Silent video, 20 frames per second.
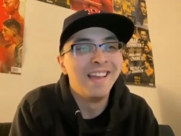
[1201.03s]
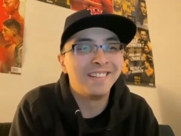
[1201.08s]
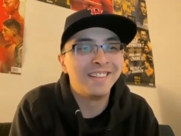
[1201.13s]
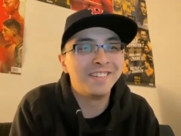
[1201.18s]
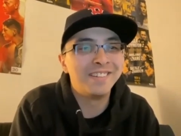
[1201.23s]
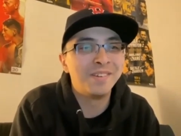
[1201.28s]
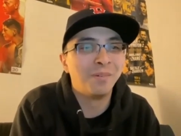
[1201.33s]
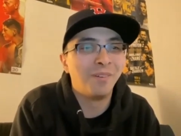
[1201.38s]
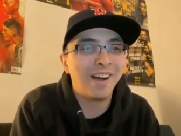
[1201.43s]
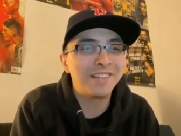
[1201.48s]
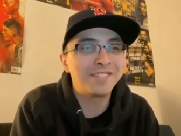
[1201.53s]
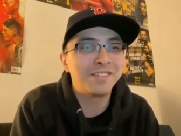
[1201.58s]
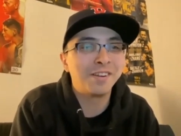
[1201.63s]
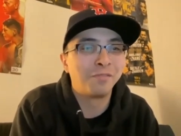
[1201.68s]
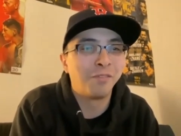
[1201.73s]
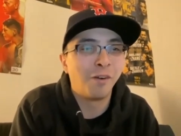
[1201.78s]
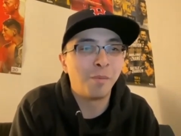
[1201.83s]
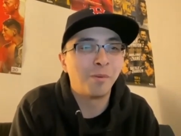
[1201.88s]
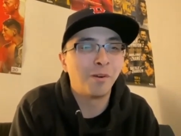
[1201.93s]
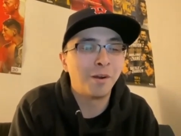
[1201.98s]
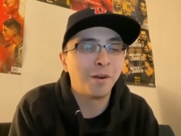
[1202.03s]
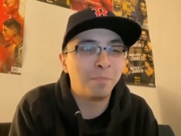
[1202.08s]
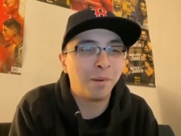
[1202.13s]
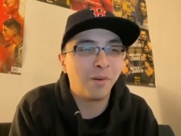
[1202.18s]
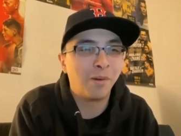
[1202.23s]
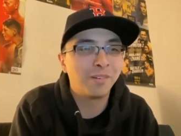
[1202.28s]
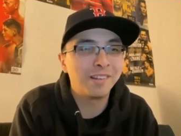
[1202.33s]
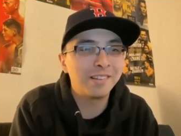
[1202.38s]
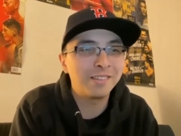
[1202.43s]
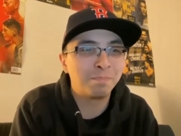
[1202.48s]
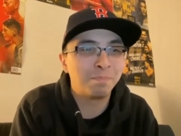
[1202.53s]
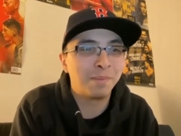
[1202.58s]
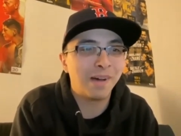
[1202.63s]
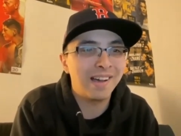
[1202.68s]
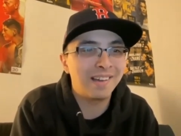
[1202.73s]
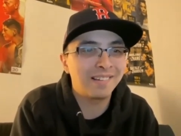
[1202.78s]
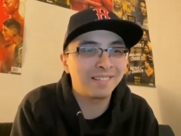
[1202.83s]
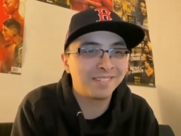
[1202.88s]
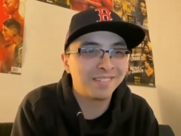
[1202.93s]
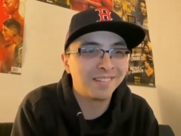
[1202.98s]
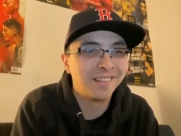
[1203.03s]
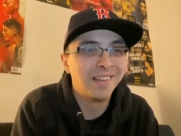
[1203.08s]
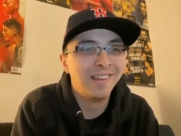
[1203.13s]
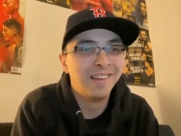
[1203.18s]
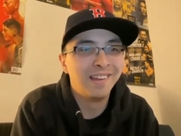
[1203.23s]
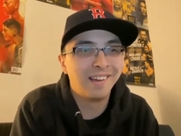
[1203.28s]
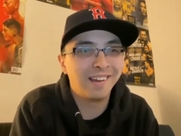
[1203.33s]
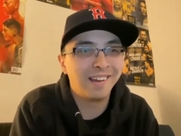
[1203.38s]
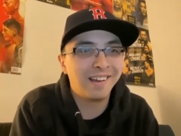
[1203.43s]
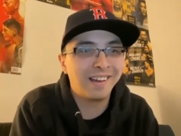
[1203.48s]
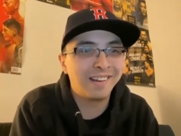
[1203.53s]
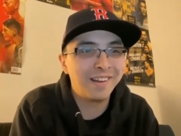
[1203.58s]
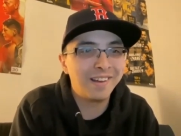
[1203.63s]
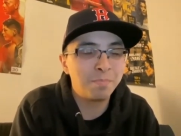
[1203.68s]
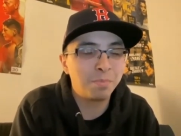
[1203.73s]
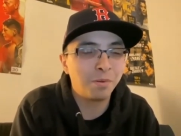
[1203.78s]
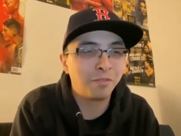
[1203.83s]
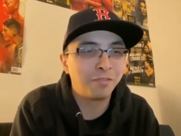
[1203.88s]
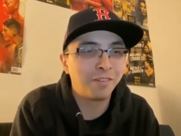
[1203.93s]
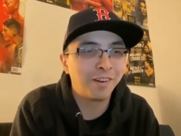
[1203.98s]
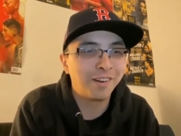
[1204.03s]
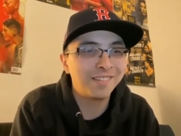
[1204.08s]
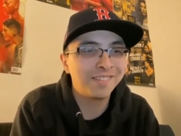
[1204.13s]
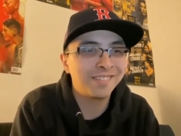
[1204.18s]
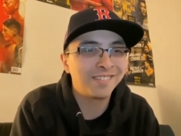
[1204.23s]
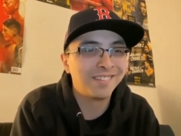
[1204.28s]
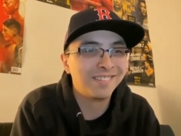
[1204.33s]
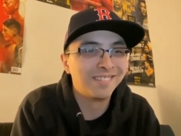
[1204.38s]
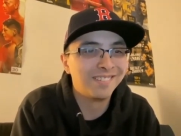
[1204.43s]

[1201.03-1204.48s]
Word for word: Did you watch your former opponents box uh, on April first?